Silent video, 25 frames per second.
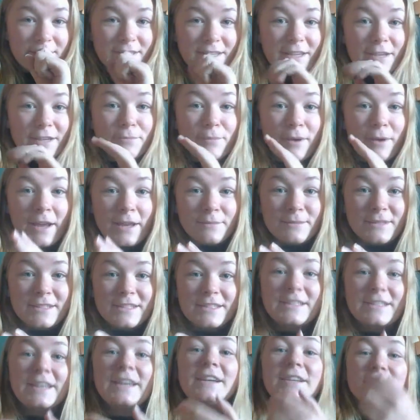Lake, but I am
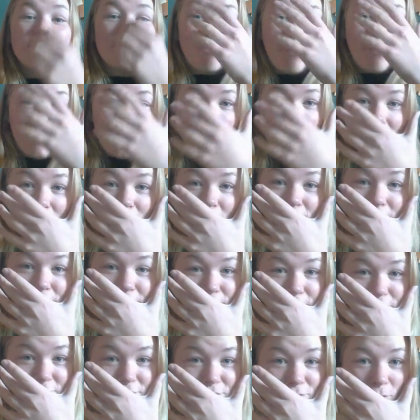sick, so my eyeballs
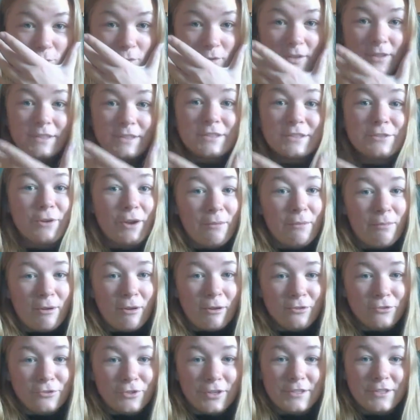are swollen, so I
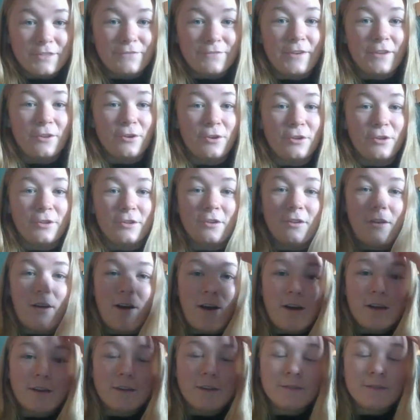apologize if I look a little
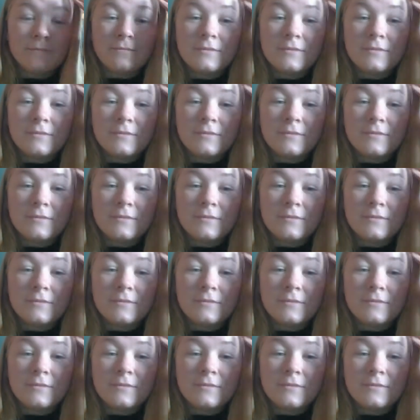odd.